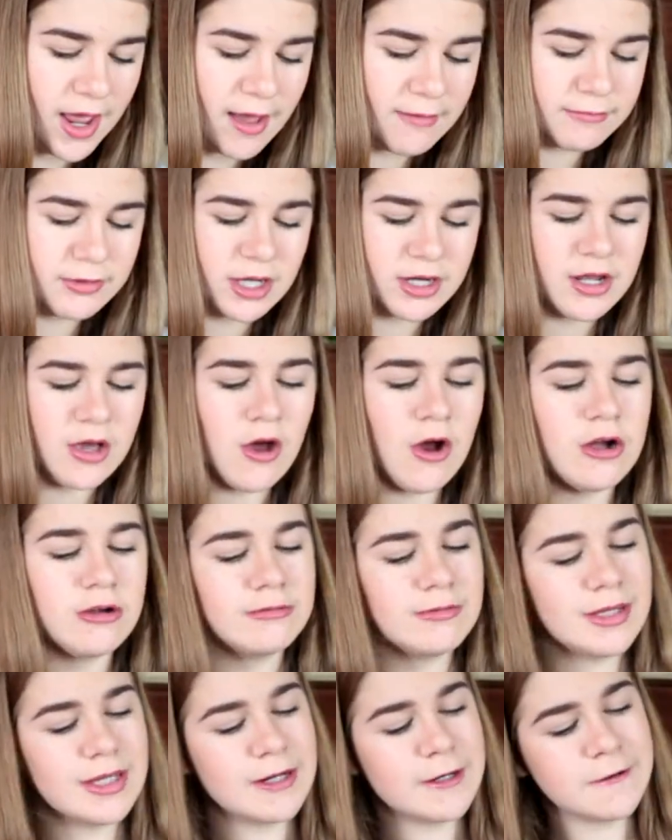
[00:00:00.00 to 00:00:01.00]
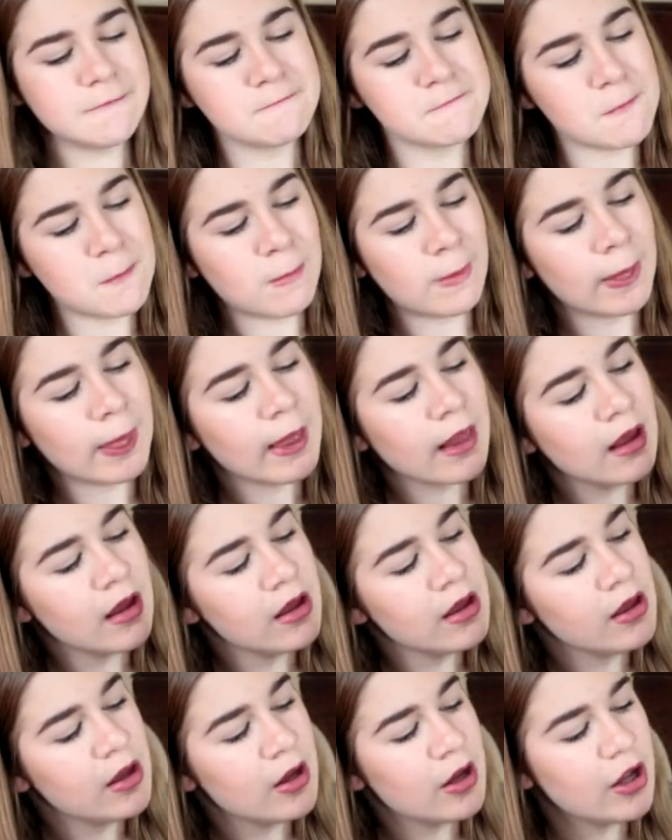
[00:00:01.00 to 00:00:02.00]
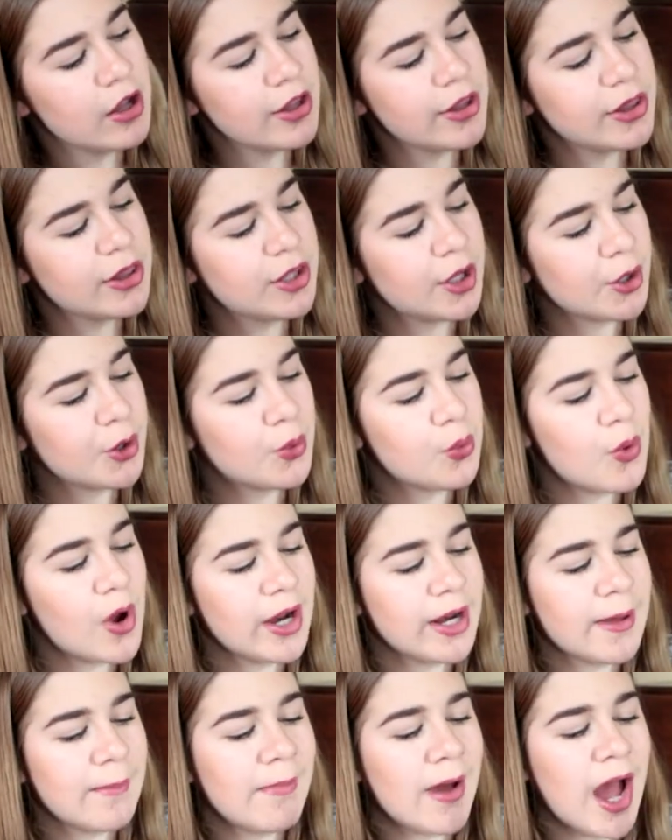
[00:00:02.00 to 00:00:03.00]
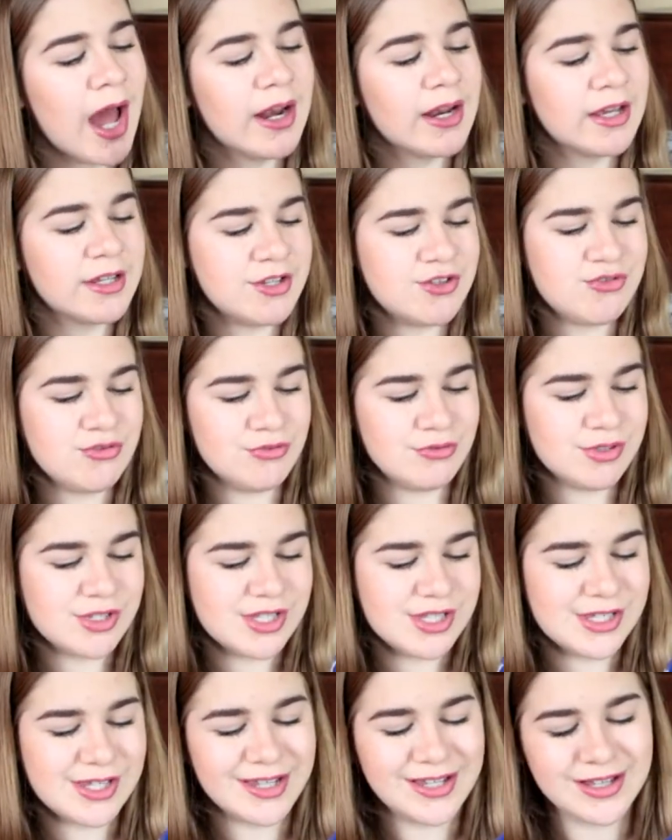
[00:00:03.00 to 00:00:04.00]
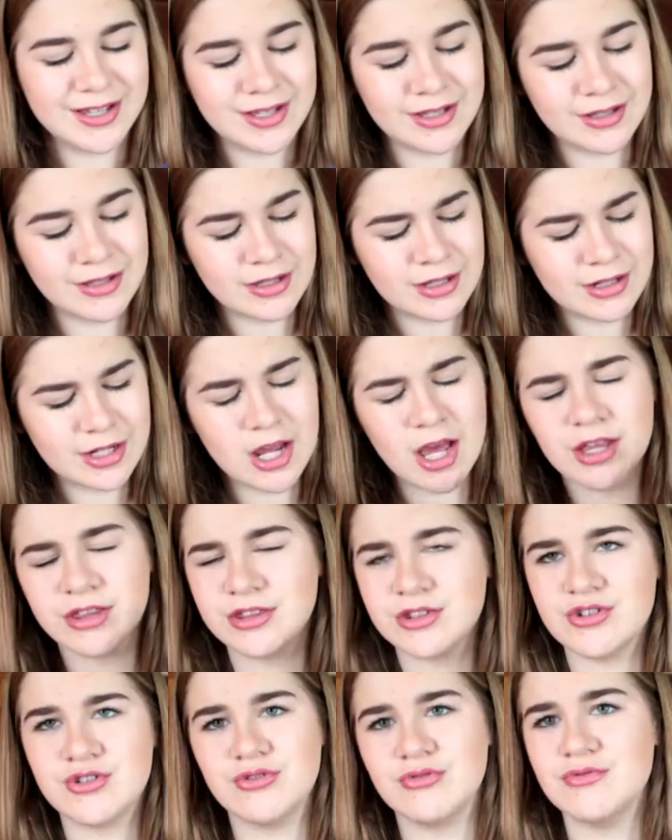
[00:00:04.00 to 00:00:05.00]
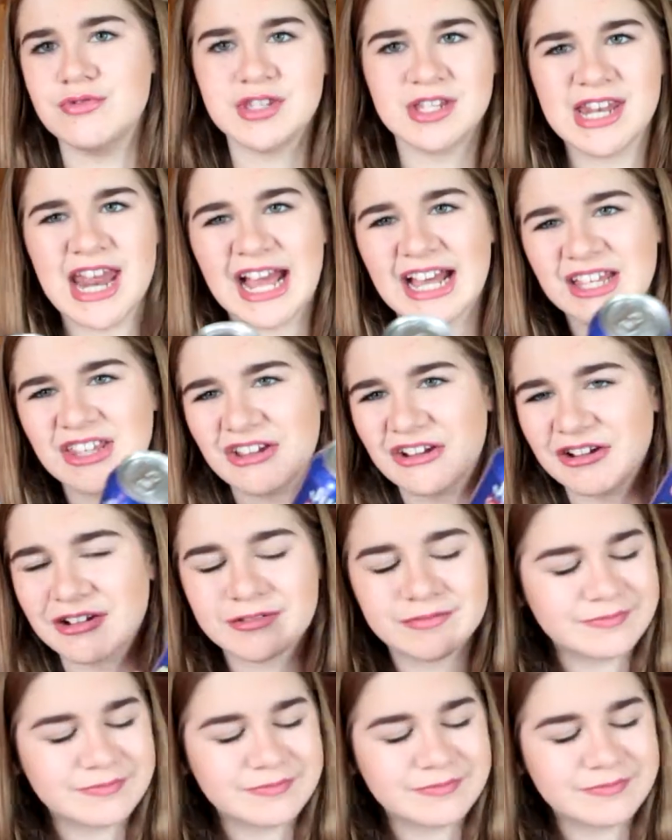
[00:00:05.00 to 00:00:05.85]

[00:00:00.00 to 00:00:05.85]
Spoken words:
I'm gonna open the guanabana juice. Not juice, nectar.